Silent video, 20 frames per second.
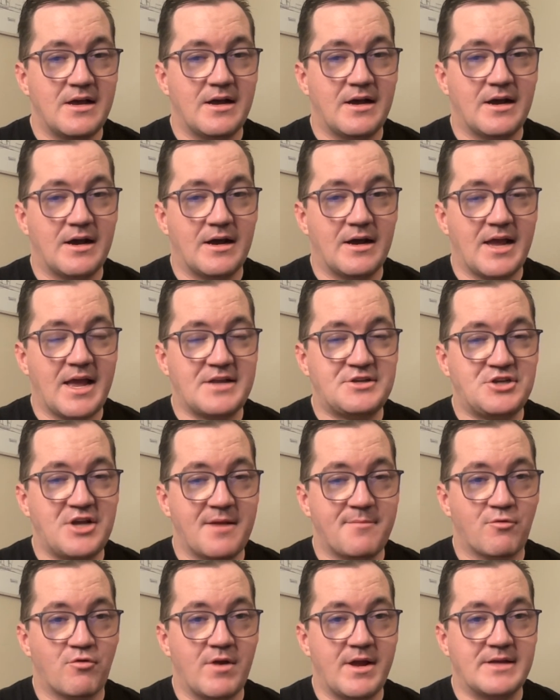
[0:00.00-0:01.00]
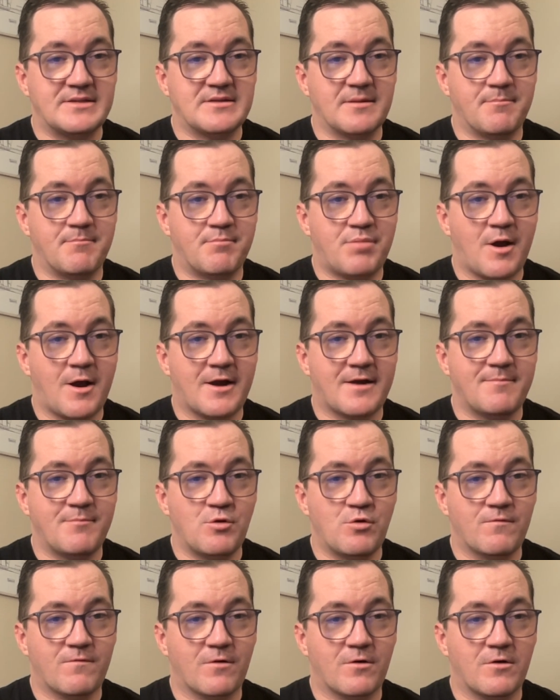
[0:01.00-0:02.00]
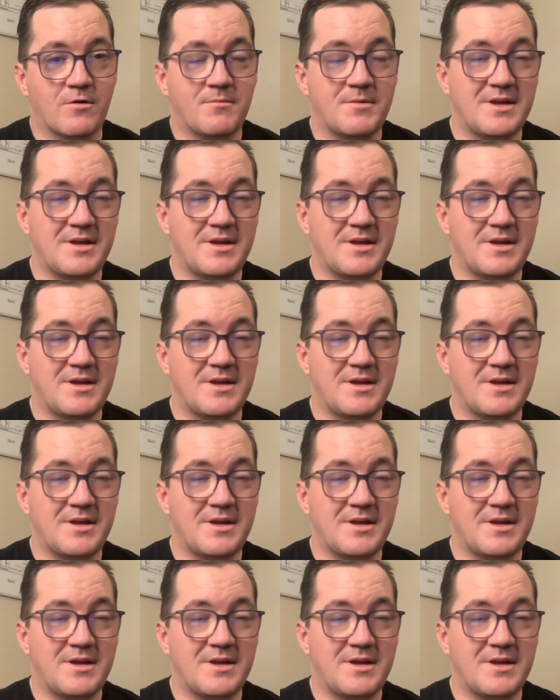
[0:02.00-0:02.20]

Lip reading: Ed Chamaran is a puck mover.